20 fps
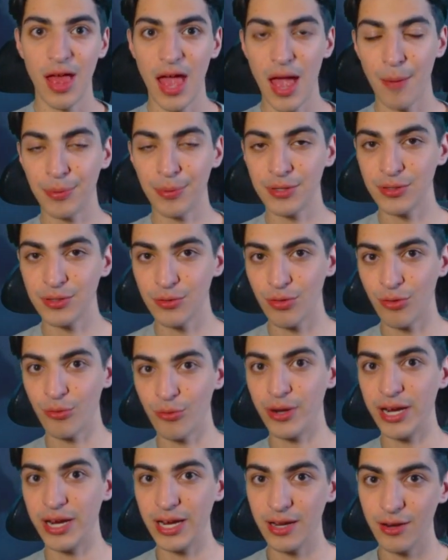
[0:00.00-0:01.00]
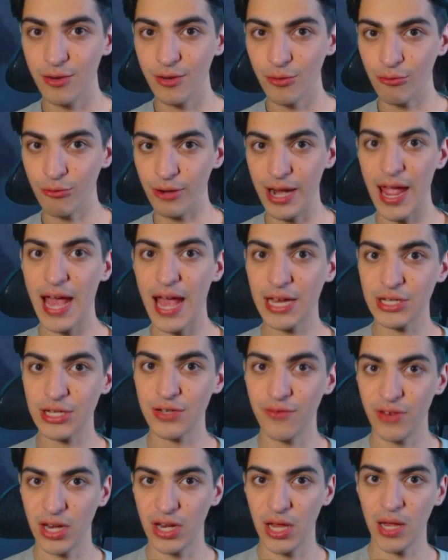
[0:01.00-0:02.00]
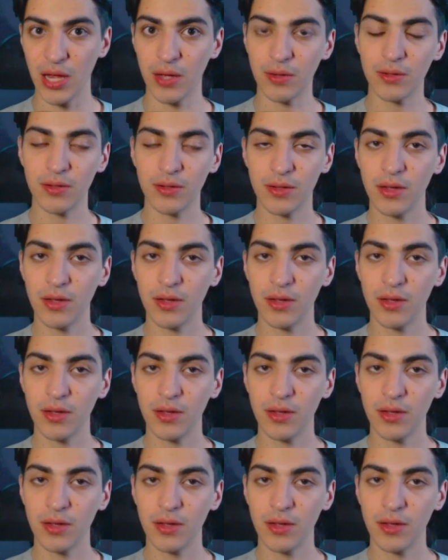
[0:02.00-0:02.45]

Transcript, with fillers: Episode 3 reaction video.